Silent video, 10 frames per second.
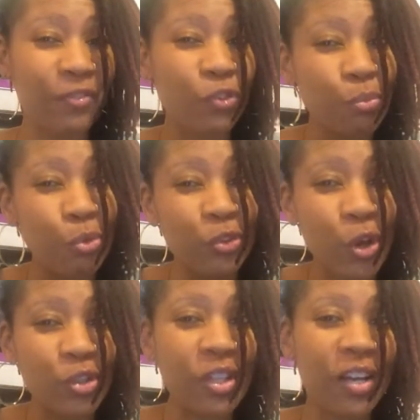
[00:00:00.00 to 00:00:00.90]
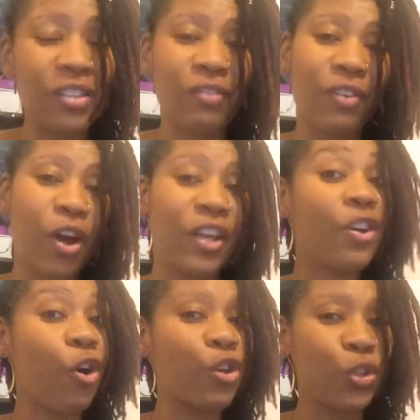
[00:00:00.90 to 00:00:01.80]
if you move those letters
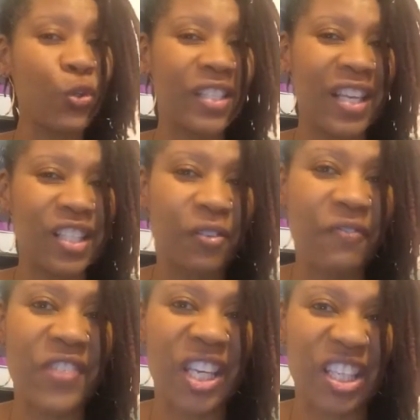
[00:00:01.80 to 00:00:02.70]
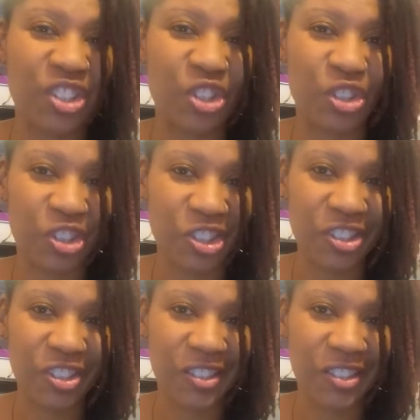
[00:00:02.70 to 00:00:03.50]
around, it also says fish.